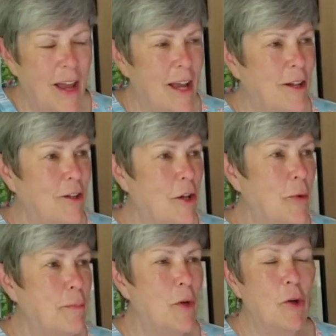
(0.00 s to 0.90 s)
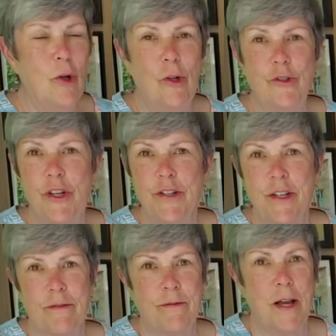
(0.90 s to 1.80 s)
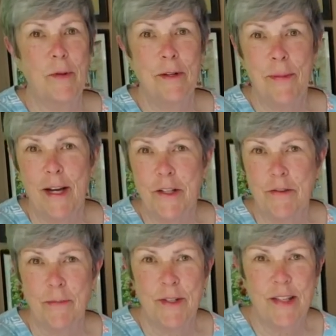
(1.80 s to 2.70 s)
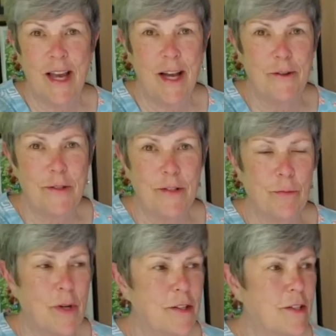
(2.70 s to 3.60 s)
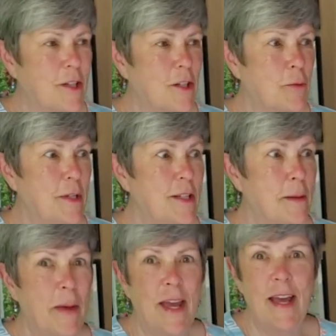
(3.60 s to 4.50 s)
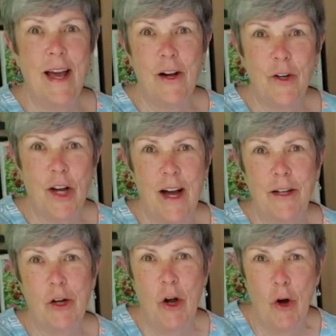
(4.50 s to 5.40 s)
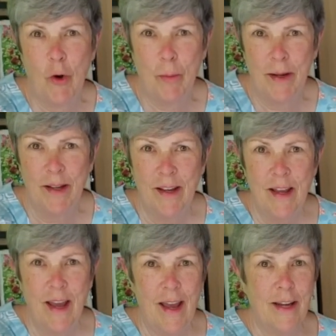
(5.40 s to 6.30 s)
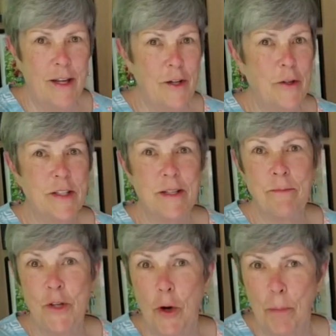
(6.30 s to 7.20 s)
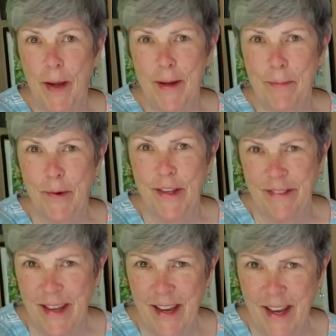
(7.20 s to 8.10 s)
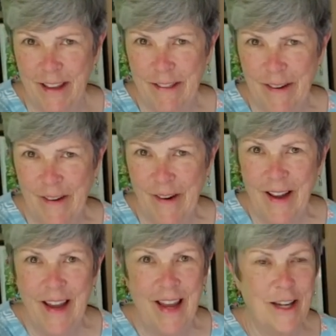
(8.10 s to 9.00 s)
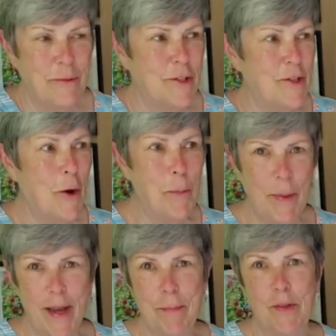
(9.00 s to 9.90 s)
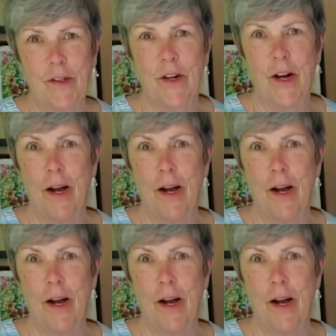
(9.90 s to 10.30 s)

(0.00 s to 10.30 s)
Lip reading: And lo and behold, just a couple of miles from his house was the Louisa May Alcott home. And I noticed some note paper that they had there, and it was note paper